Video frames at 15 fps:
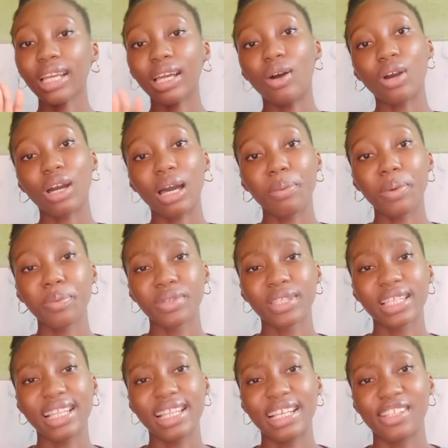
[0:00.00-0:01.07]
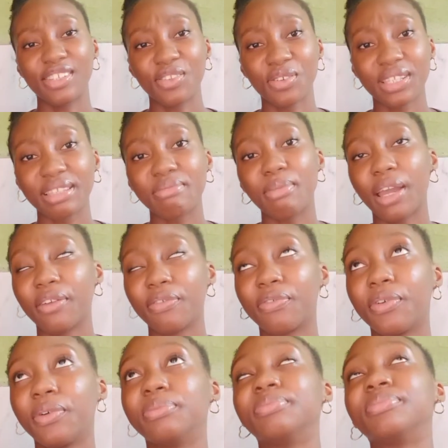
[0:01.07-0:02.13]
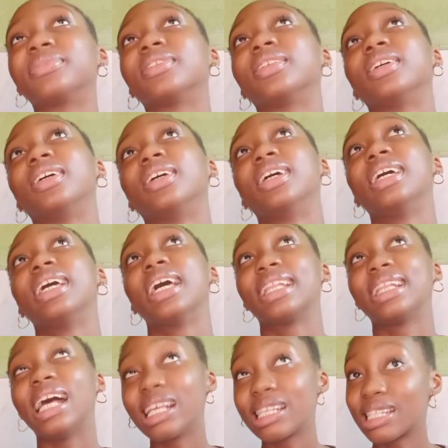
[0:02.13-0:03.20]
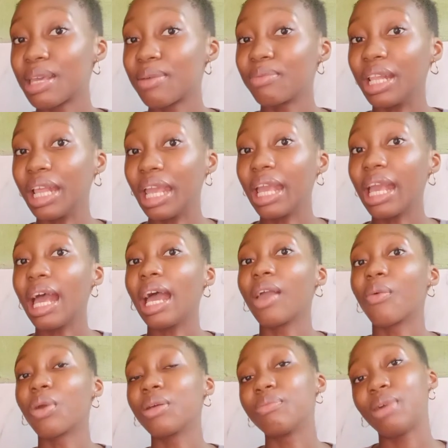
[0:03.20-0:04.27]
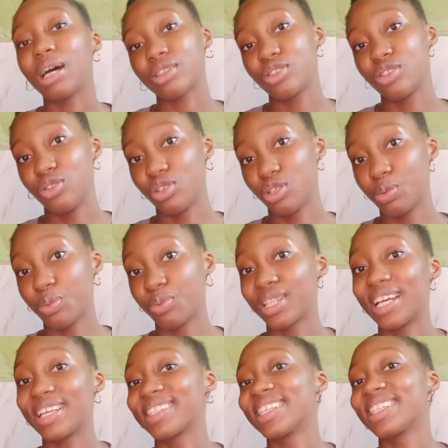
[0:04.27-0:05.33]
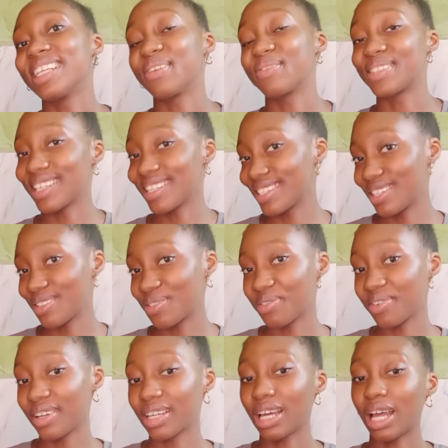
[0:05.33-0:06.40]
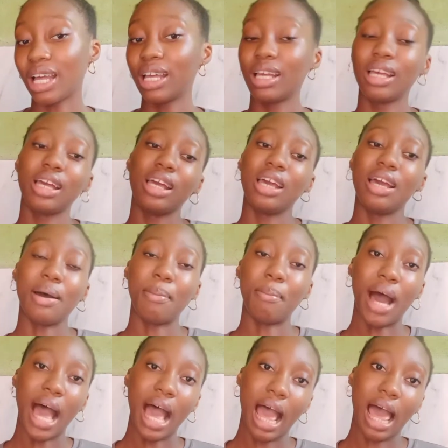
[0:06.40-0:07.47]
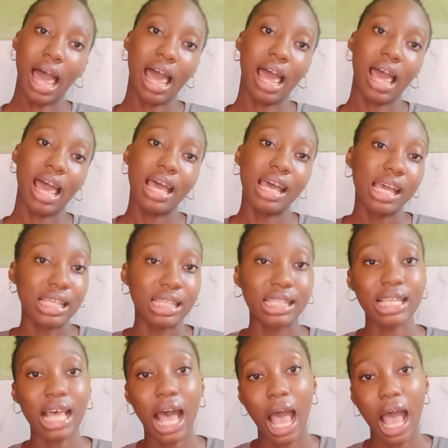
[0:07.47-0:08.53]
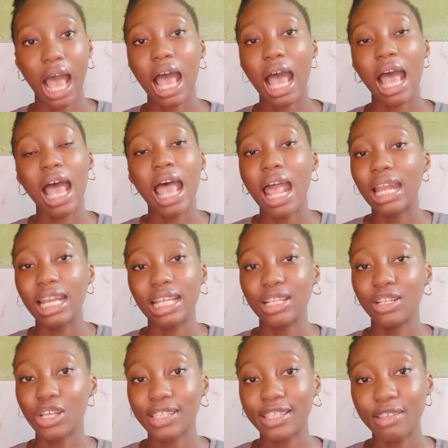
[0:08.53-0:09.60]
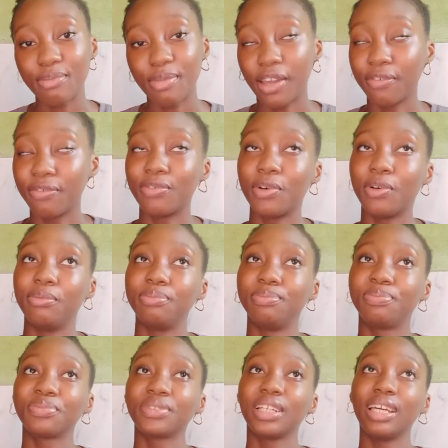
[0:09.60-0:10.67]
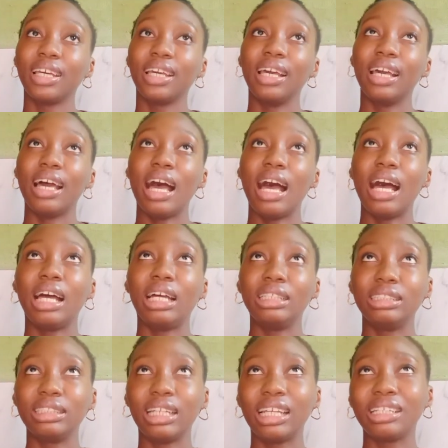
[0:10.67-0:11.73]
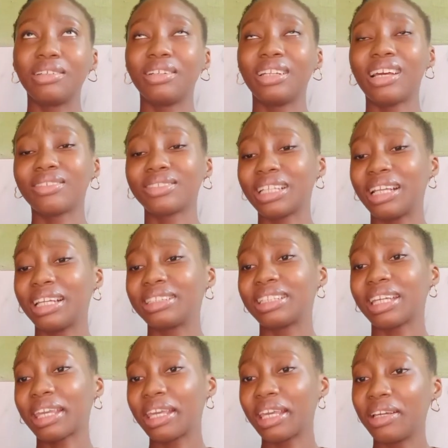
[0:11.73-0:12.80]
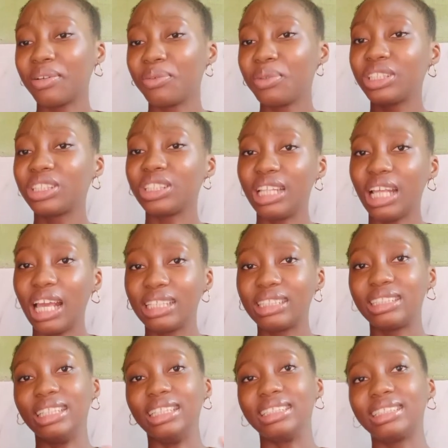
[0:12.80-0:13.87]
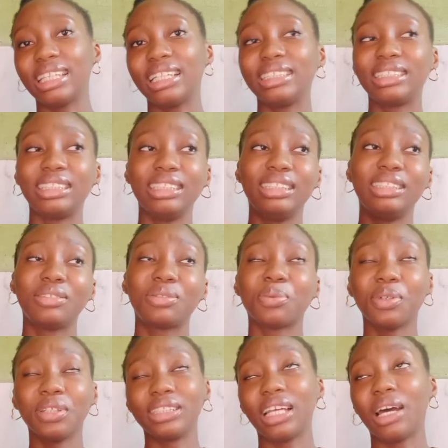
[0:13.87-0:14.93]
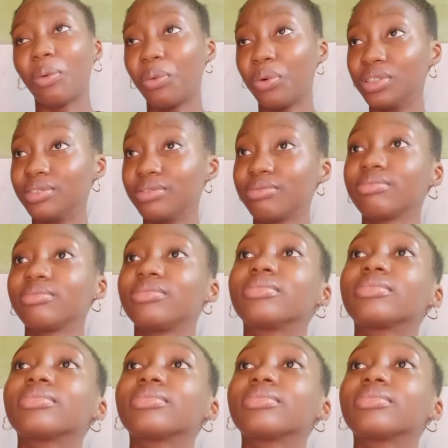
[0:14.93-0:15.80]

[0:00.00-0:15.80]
Oka people said they did not see my form. That same day, I went back to those people that said they have sent it to Oka. Ma, sir, did not see my form. And then they now say checking which date they sent it, this one, that one.